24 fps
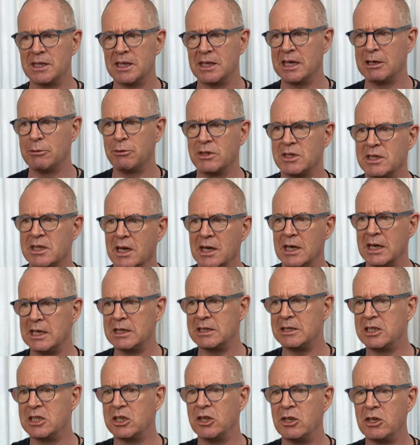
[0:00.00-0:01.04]
and it was done
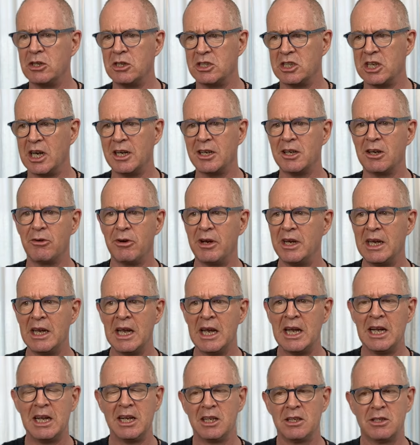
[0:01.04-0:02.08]
in June, January
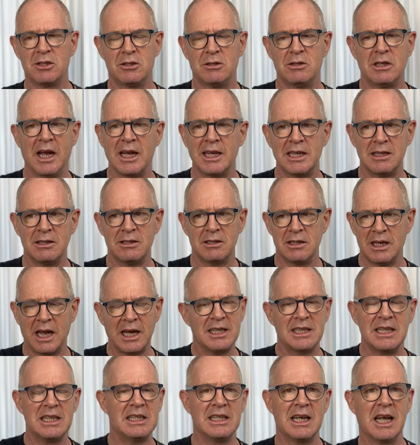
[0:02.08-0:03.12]

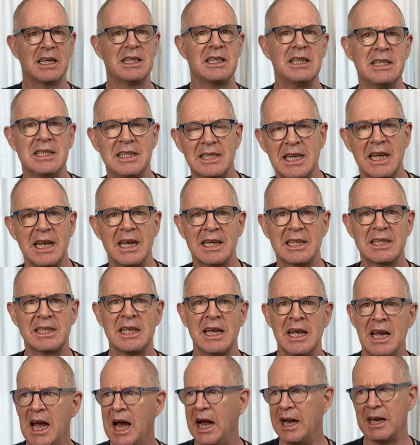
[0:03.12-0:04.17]
1996
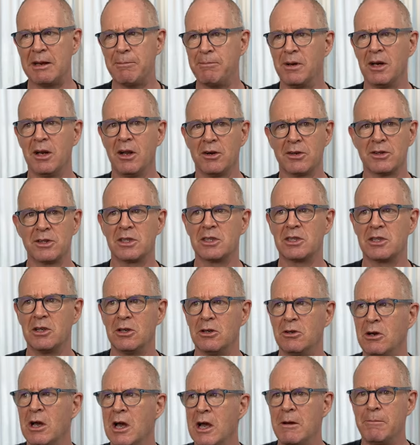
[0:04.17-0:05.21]
and it belongs
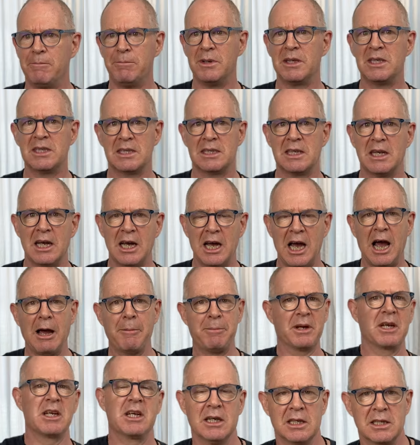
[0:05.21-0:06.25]
to Mr.
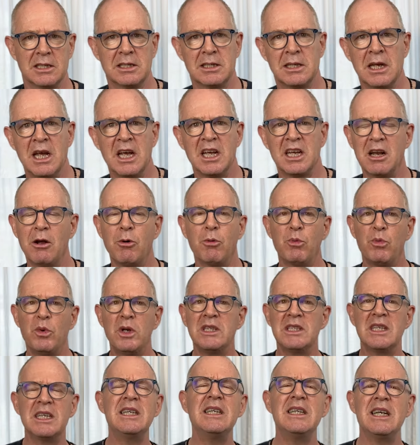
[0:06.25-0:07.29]
Abacus. You know, we
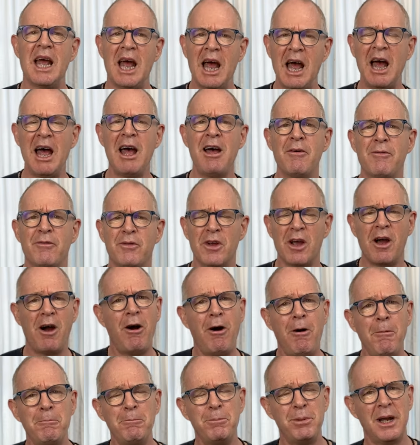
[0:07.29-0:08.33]
didn't have
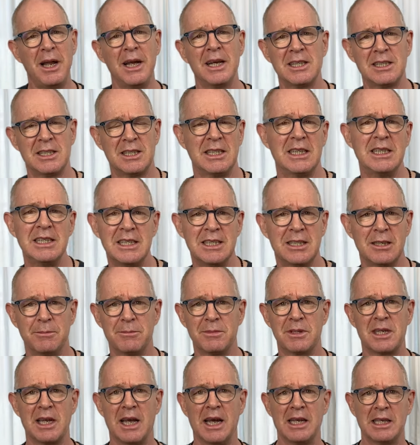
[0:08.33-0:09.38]
complex
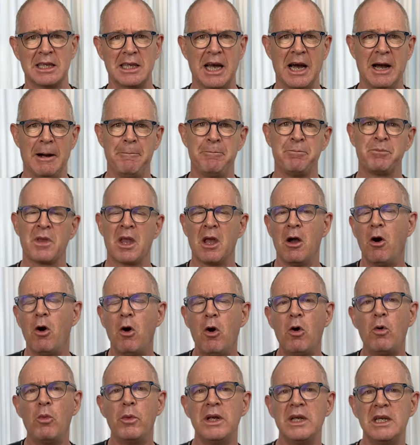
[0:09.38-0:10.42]
systems like that.
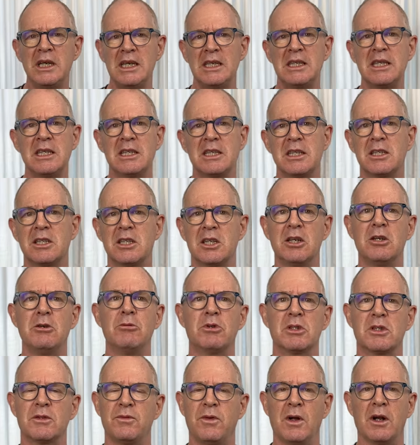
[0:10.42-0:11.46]
All we needed to do
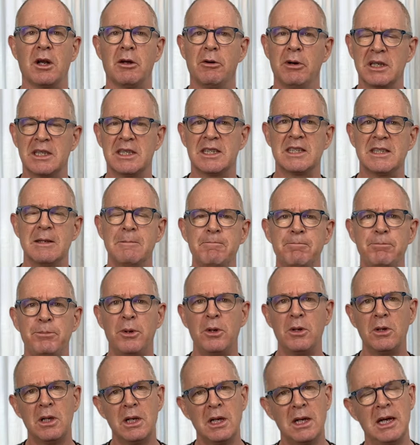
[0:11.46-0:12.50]
was follow a
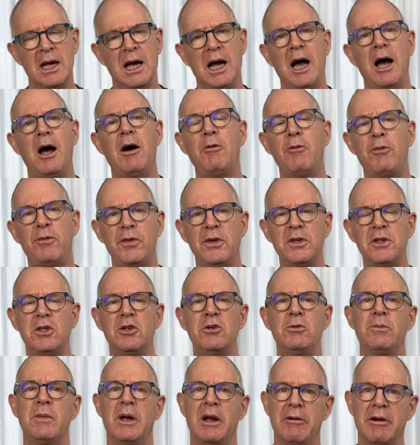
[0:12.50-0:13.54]
simple
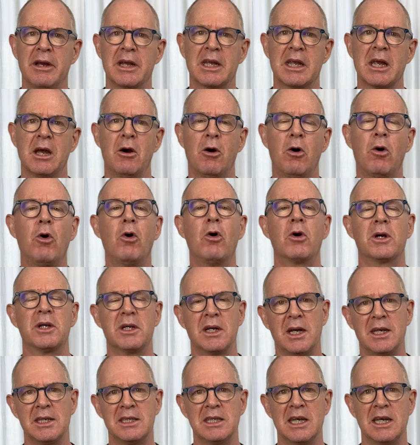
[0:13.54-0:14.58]
alphanumeric
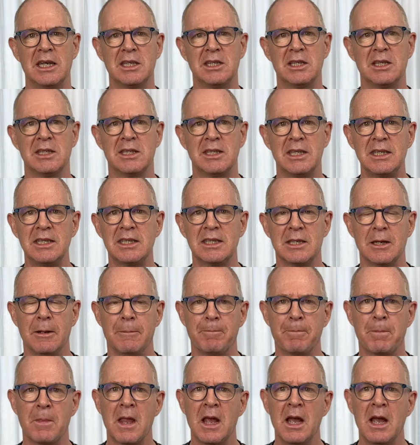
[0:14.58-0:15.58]
organization system.